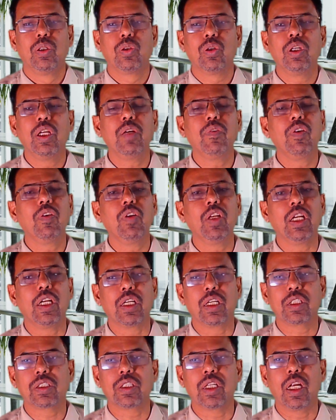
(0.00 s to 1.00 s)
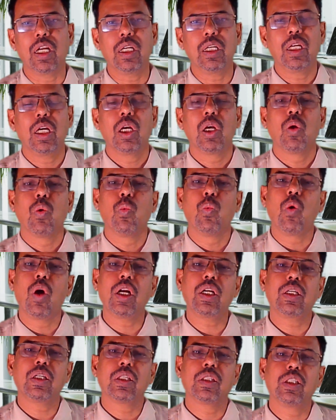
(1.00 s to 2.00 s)
Today we will understand
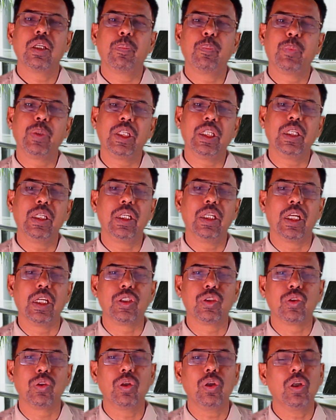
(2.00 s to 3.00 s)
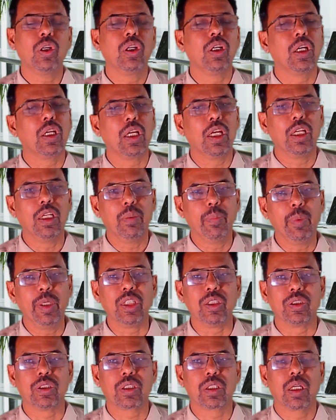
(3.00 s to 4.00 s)
what the PE ratio really
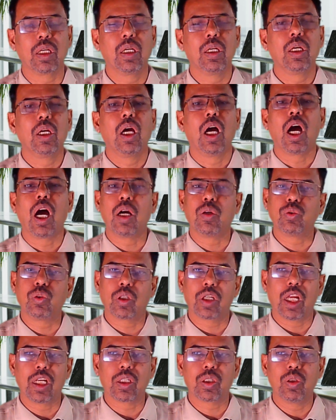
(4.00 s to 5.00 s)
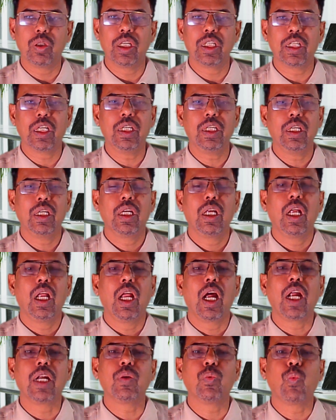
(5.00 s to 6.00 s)
means, how to calculate it
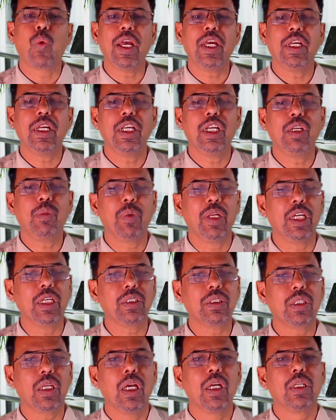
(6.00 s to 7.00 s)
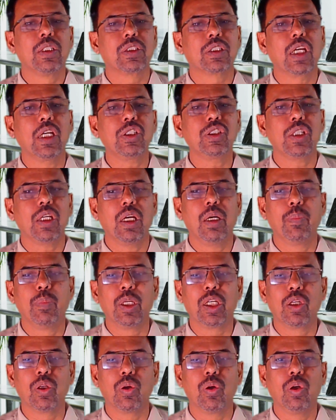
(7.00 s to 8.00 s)
and why it plays such a
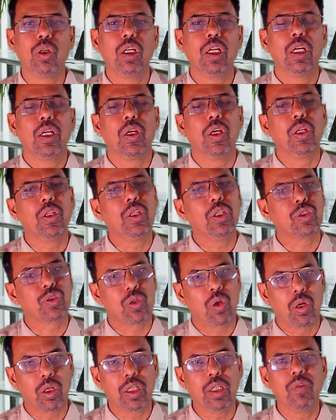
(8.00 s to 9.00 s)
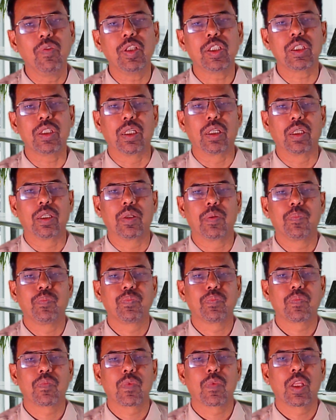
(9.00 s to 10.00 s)
big role in stock investing.
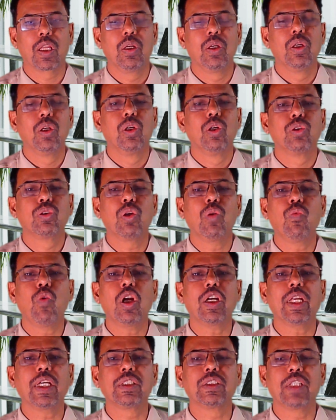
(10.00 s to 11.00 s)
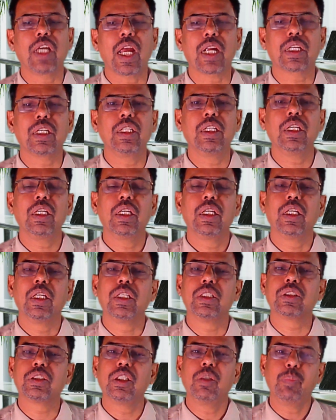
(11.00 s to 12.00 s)
So what exactly
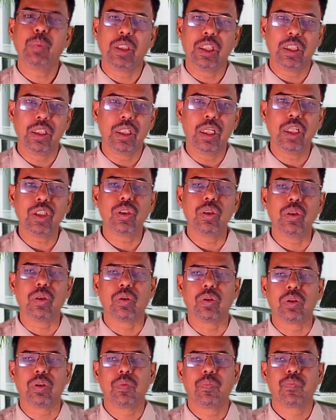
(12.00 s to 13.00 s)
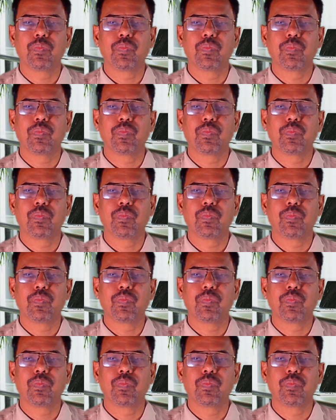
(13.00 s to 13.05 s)
is the PE ratio?